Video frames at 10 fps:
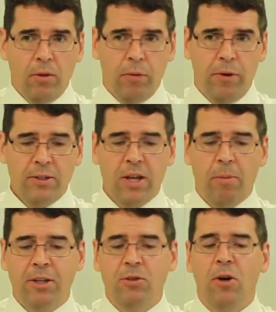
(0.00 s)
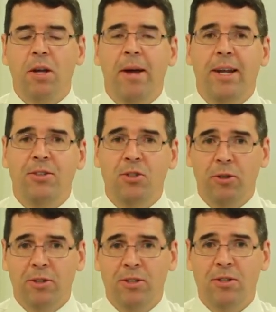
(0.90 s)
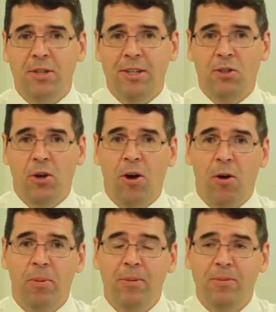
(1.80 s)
The first thing I want to talk about is your existing job.